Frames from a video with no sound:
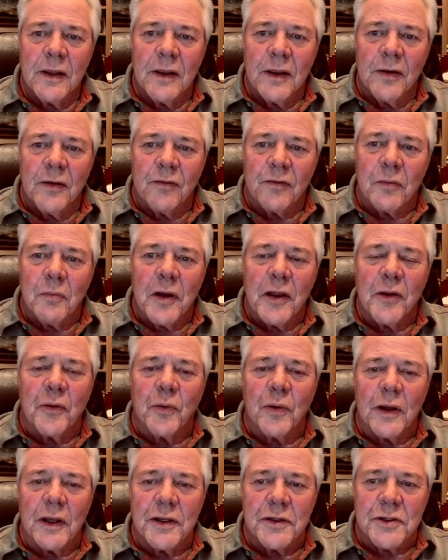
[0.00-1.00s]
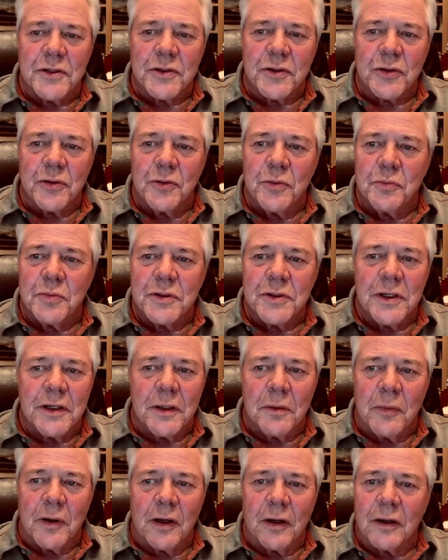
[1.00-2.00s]
from other religious groups in
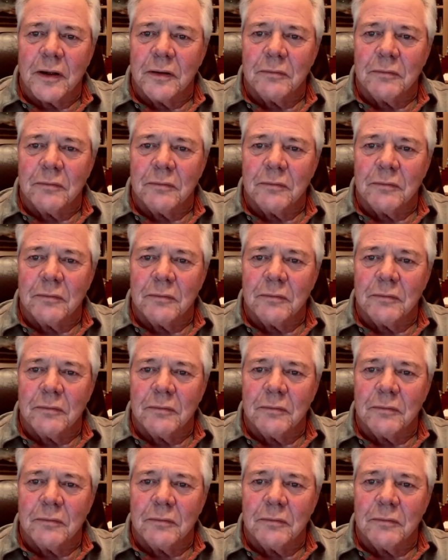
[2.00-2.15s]
America,